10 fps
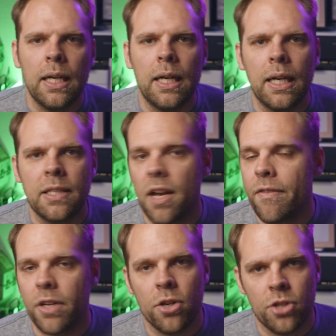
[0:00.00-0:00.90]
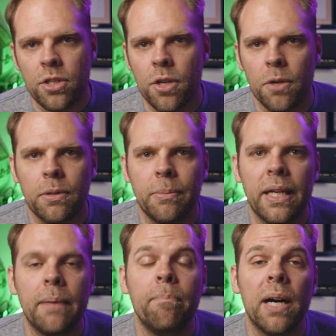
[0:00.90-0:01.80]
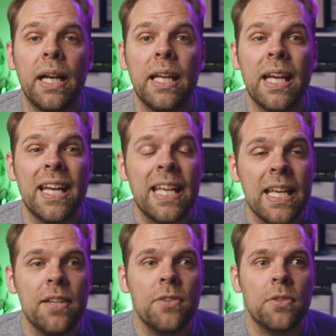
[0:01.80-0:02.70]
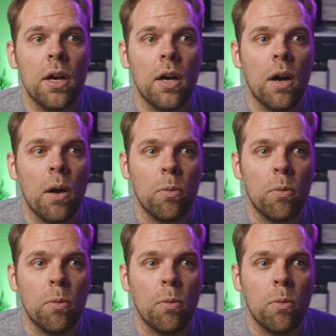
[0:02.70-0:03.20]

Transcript: uh, he's not even Argento for me, but he is a